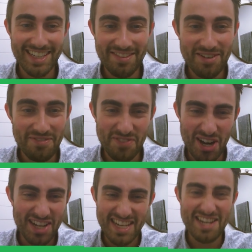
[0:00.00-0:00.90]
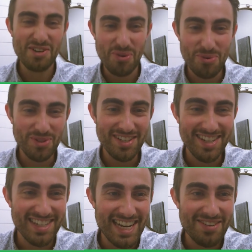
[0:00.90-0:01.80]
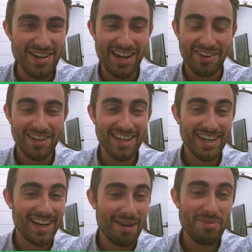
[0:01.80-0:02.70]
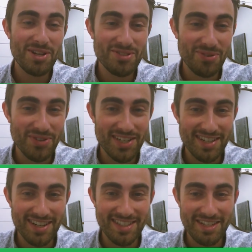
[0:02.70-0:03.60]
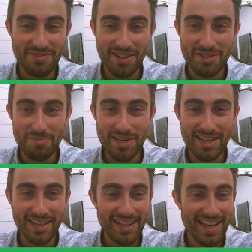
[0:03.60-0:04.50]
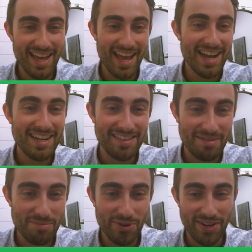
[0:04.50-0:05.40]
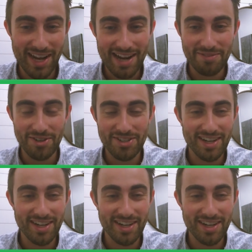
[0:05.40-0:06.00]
Even if Ian Cole is in town now, I'm not sold on this Canucks defense being anything more than average.